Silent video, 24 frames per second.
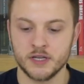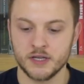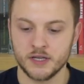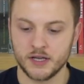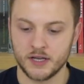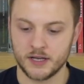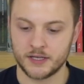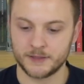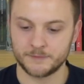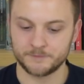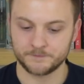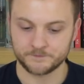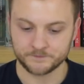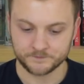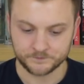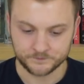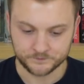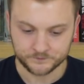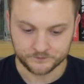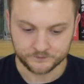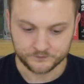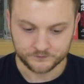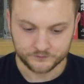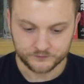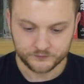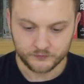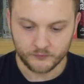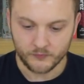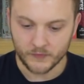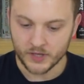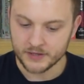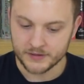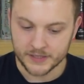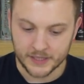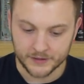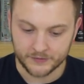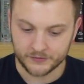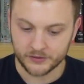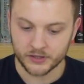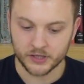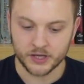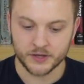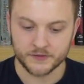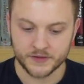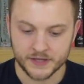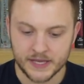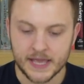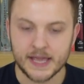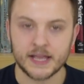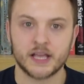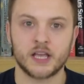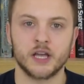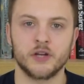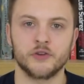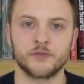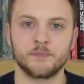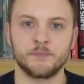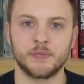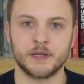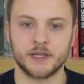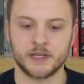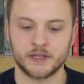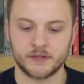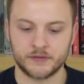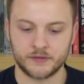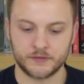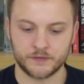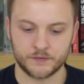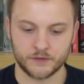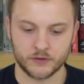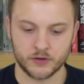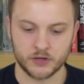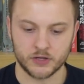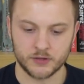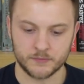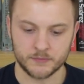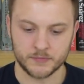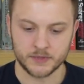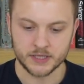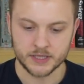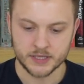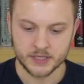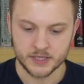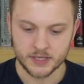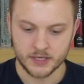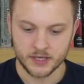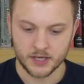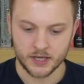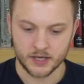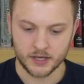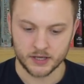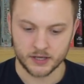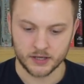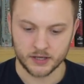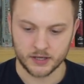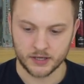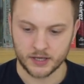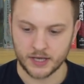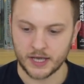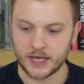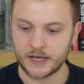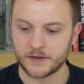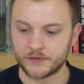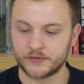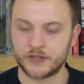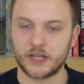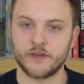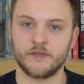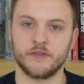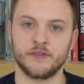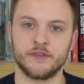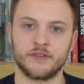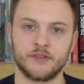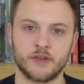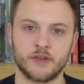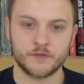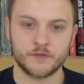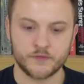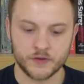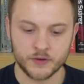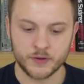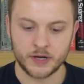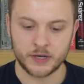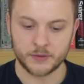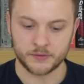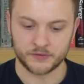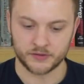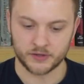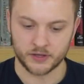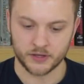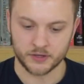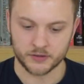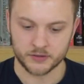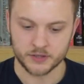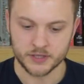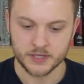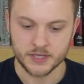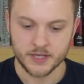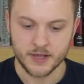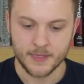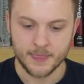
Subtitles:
Let's look at the Echo's piece from 7:30, a few hours ago.